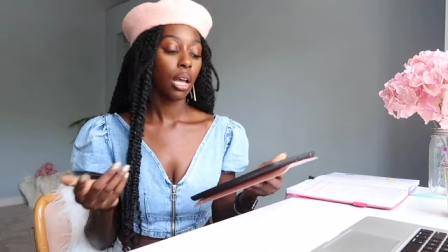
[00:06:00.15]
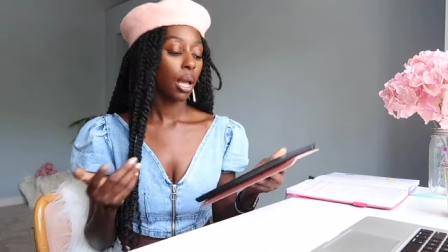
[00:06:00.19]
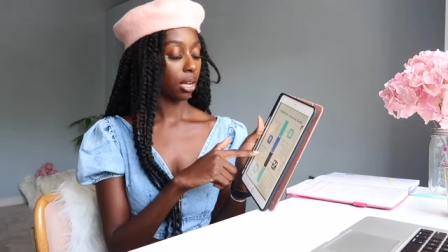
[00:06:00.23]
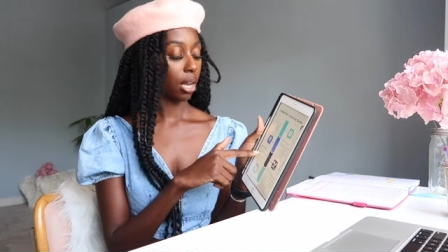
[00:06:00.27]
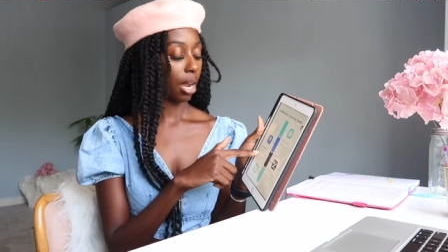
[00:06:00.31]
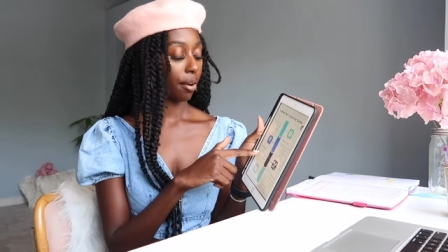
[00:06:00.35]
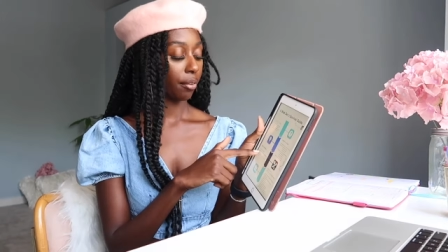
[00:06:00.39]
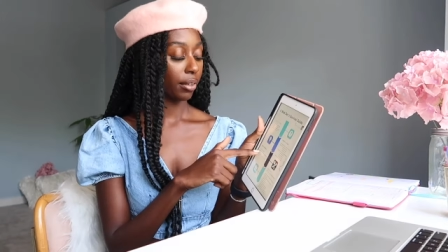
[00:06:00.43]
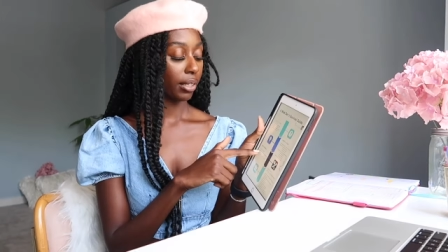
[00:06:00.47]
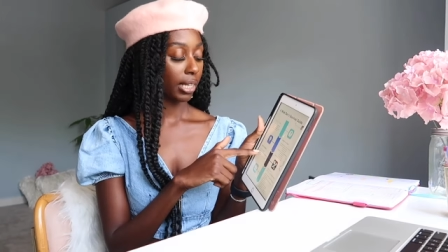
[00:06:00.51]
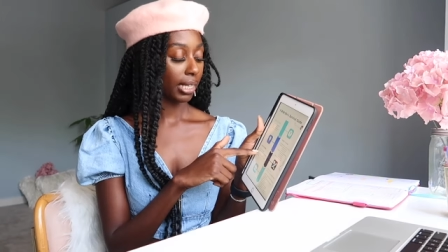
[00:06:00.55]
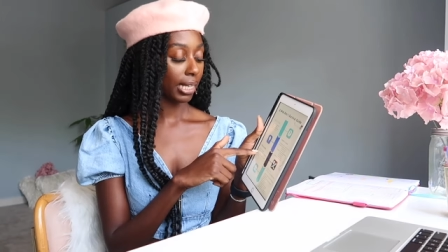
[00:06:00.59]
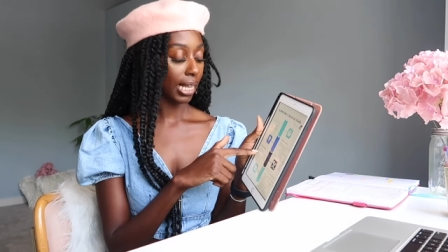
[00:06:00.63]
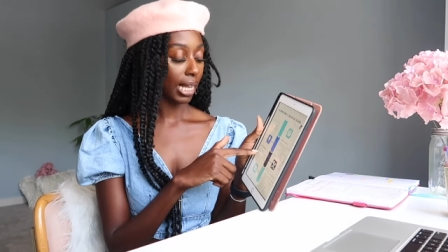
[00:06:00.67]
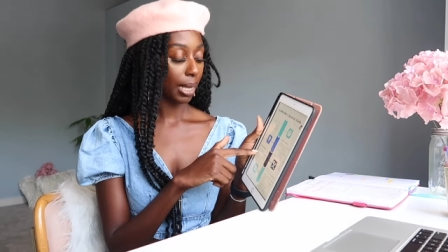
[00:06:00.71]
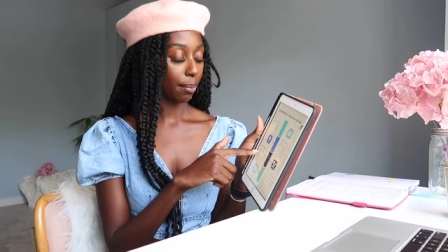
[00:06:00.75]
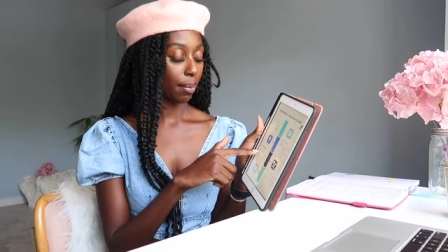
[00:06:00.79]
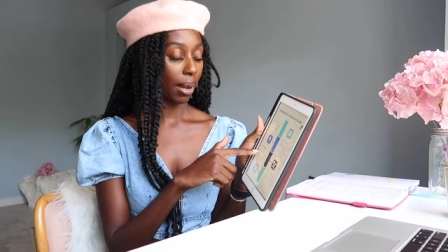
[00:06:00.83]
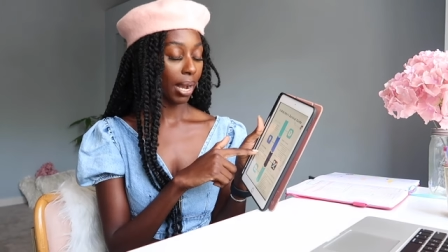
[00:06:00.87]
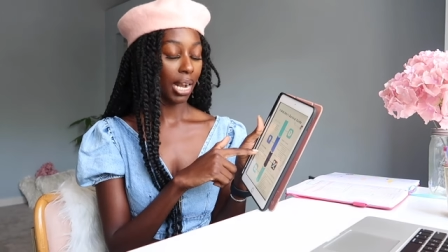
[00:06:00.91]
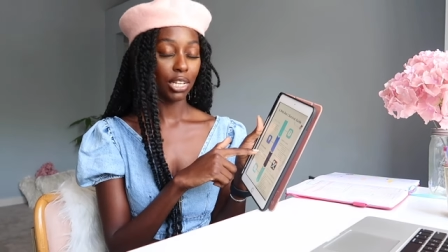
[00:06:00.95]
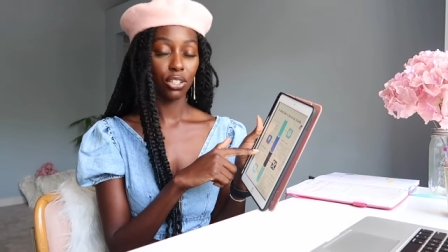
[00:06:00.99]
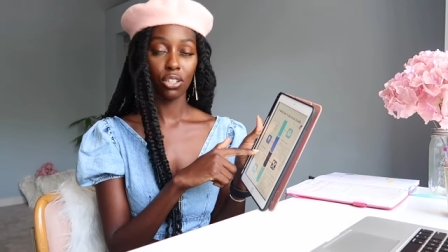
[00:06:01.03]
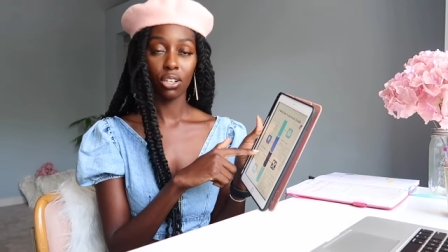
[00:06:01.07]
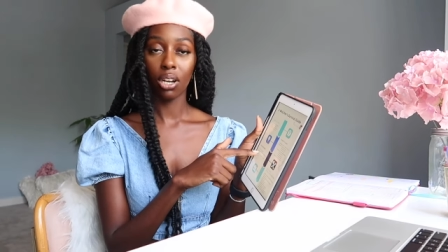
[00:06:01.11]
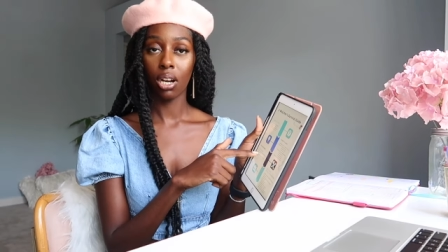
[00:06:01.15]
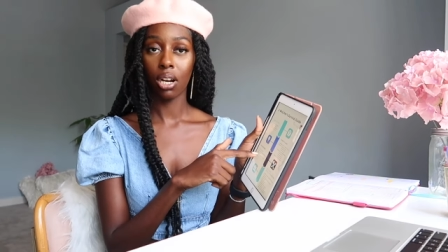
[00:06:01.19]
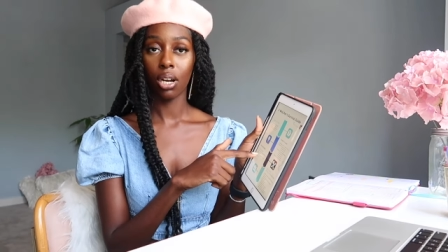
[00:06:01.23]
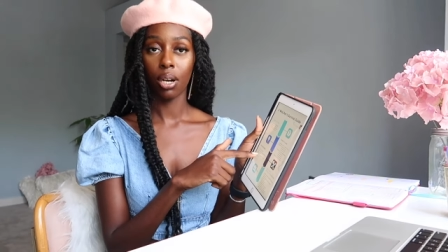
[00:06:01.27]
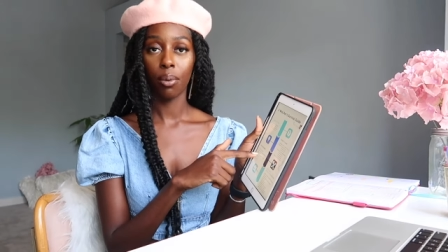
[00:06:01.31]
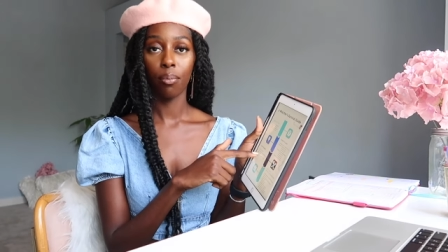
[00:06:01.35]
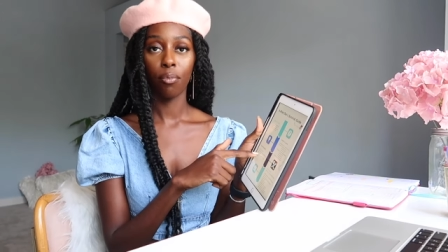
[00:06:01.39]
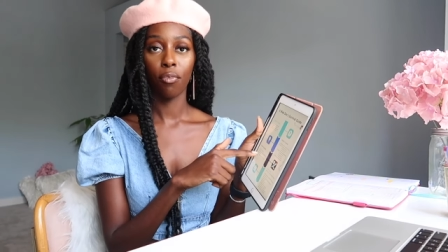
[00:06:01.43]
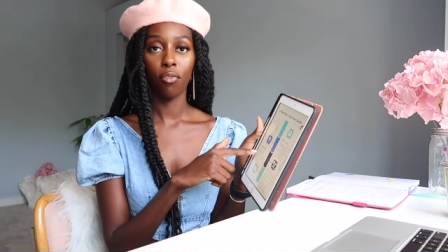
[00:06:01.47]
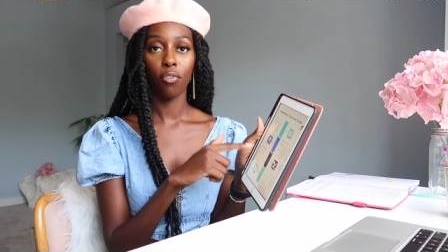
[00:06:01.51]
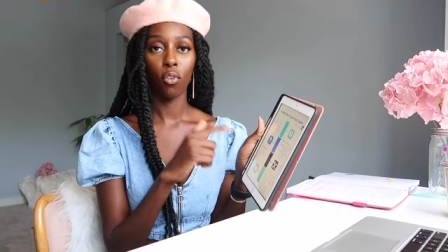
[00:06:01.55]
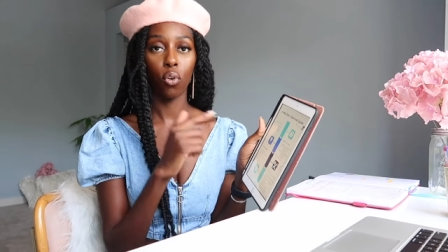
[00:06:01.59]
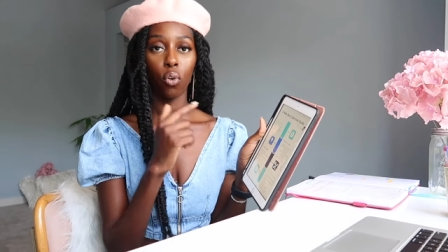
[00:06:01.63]
I really like
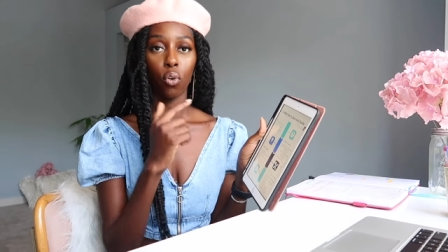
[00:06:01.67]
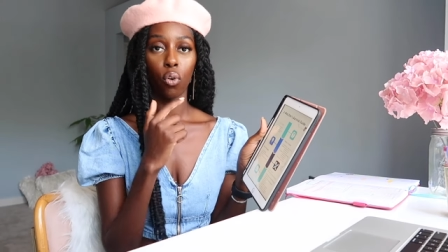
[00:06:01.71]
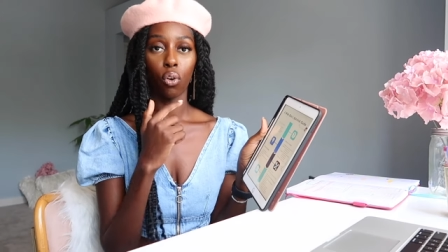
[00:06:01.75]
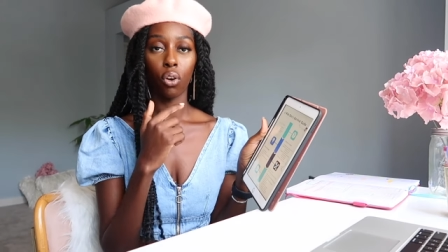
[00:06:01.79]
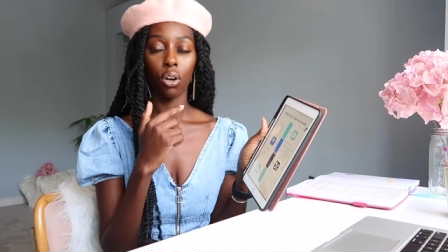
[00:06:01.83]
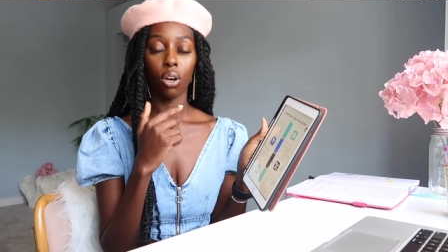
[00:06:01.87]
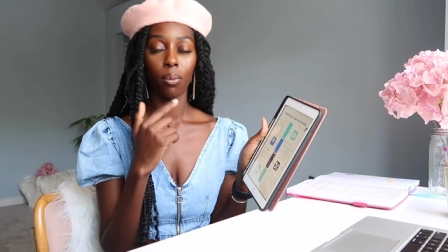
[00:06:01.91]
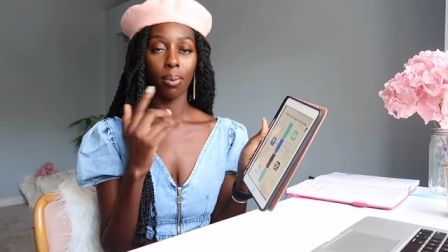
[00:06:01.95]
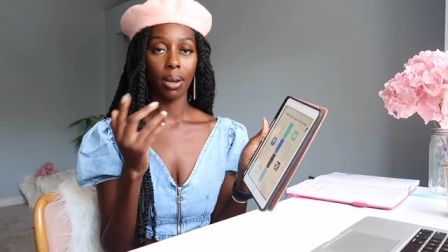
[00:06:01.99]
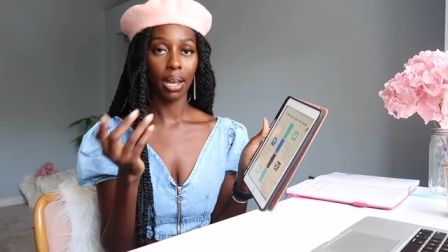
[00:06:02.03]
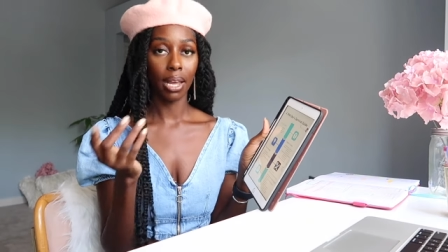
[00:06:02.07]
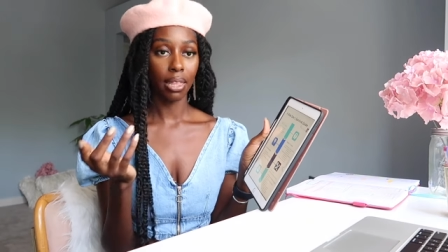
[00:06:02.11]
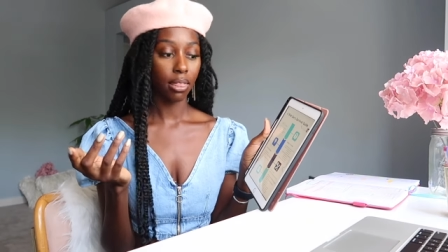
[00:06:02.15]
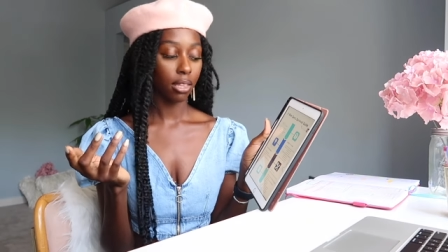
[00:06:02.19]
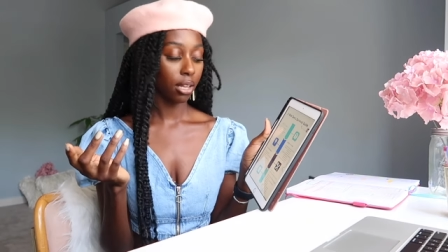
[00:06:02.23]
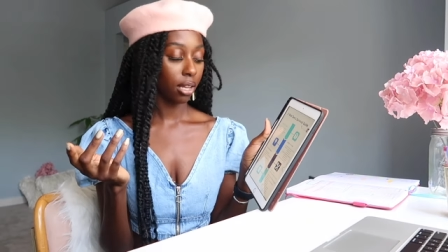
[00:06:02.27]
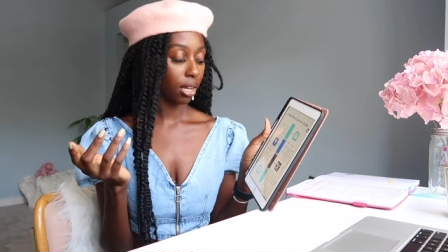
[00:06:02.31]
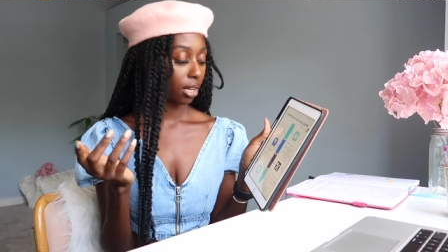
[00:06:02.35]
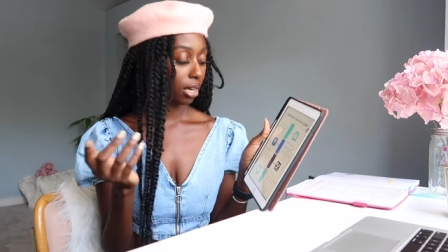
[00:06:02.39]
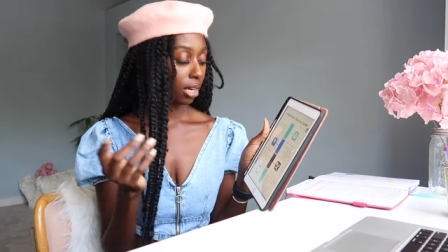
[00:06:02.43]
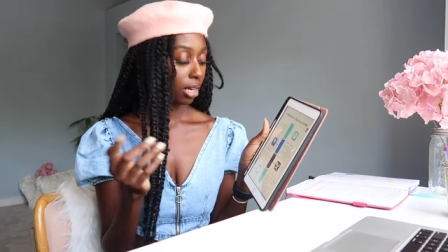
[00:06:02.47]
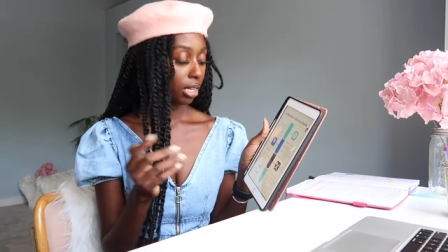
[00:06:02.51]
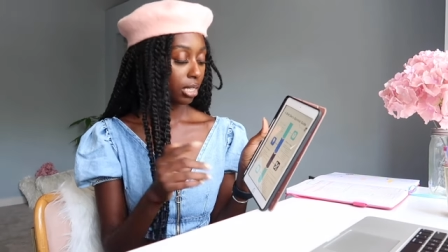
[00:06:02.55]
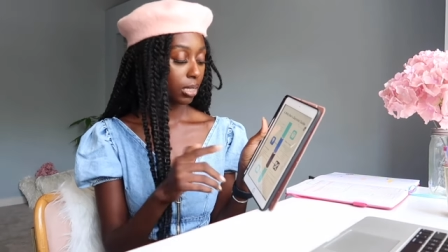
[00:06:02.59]
PyCharm for Python.